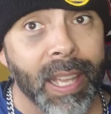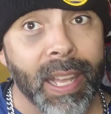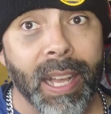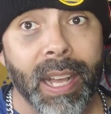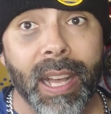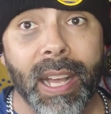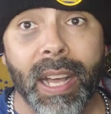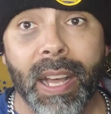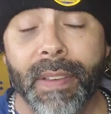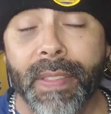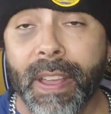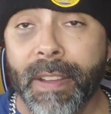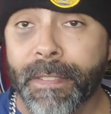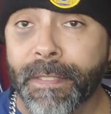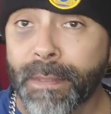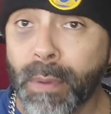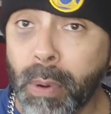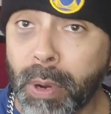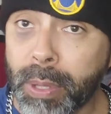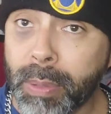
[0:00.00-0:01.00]

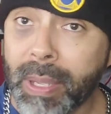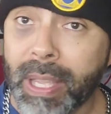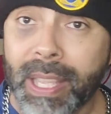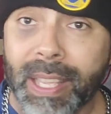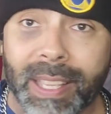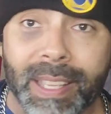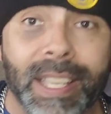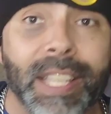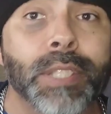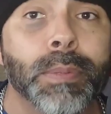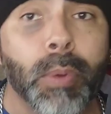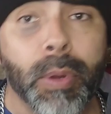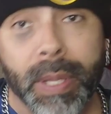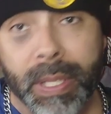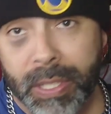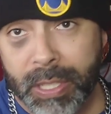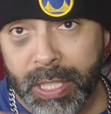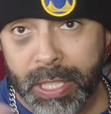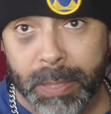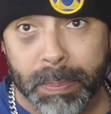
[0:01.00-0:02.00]
he's more
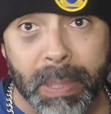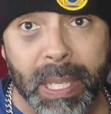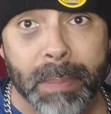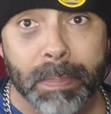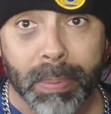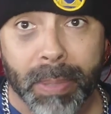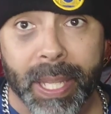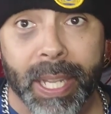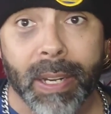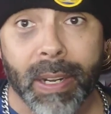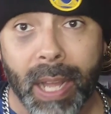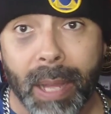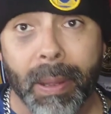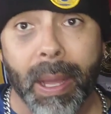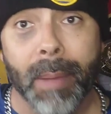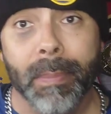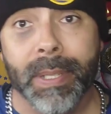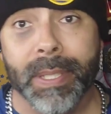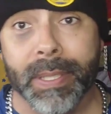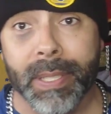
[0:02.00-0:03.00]
than just a speed player.
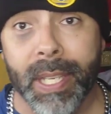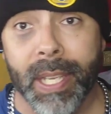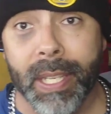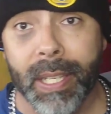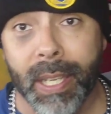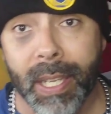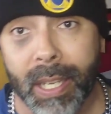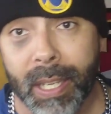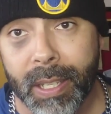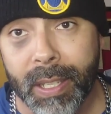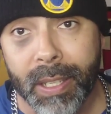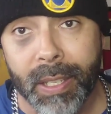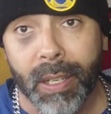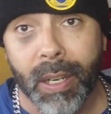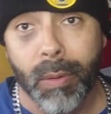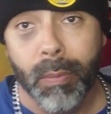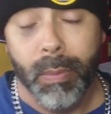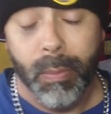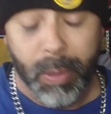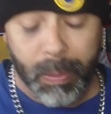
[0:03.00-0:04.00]
I'm just saying,
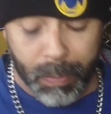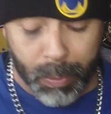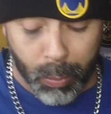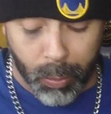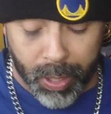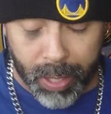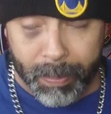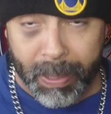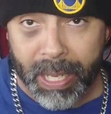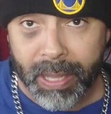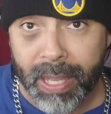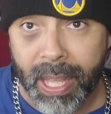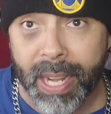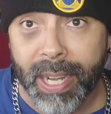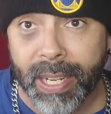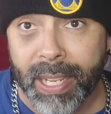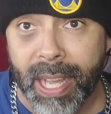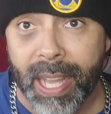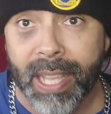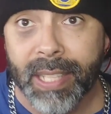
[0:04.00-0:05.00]
we've been worried about a lot
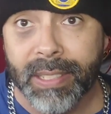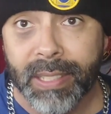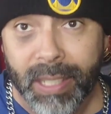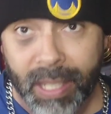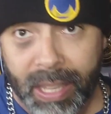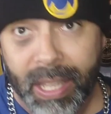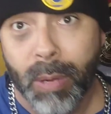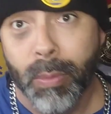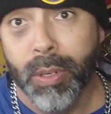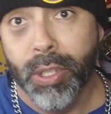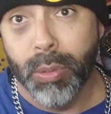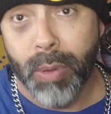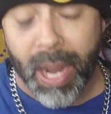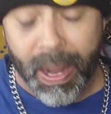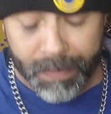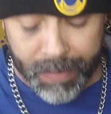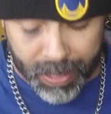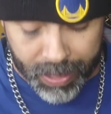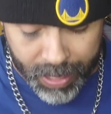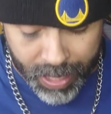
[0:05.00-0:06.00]
of guys that we're
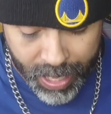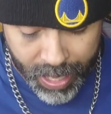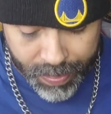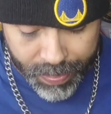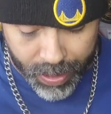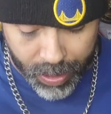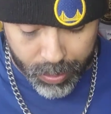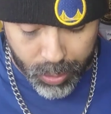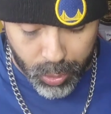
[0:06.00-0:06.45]
drafting that are